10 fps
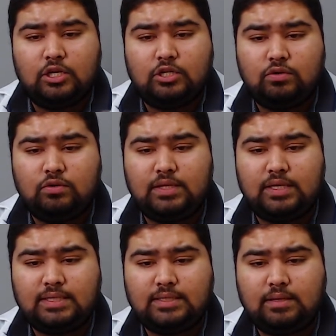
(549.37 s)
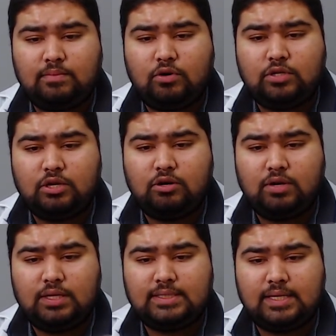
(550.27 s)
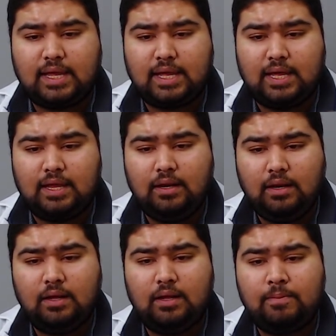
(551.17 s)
So this is the modiolus again.